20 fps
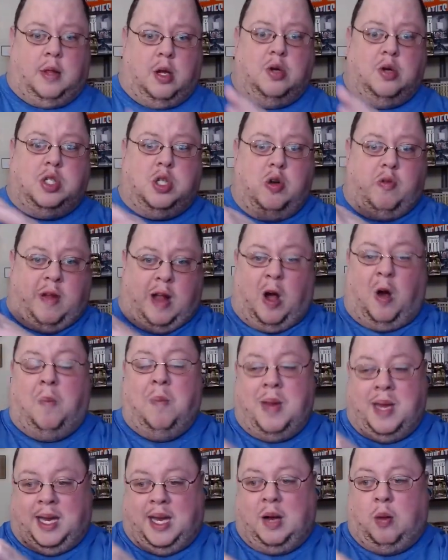those who've helped
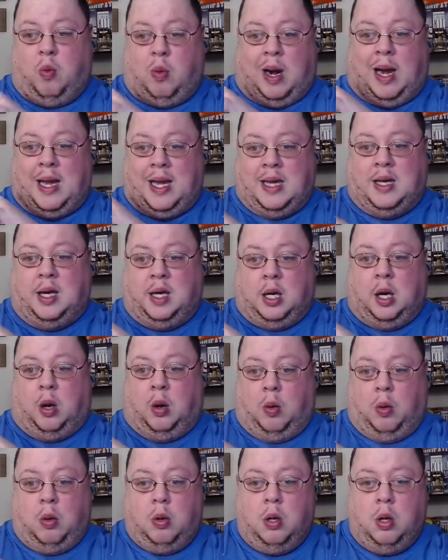me get where I need to go.
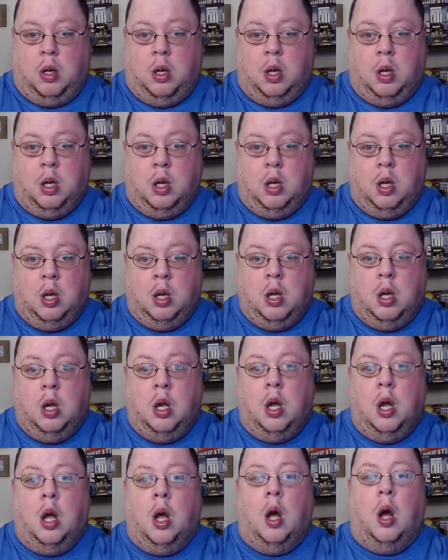
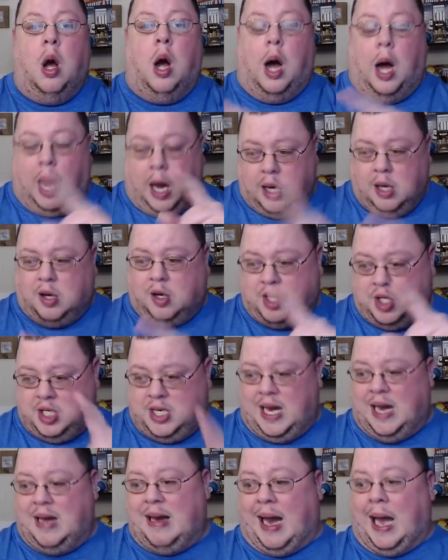
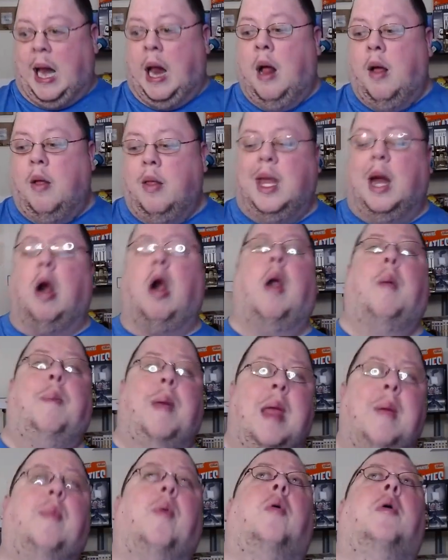Understand that there are
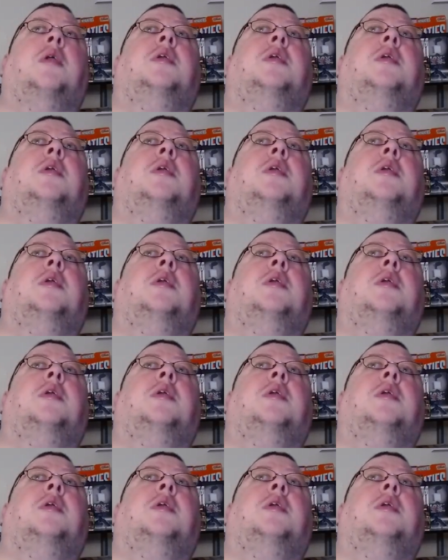people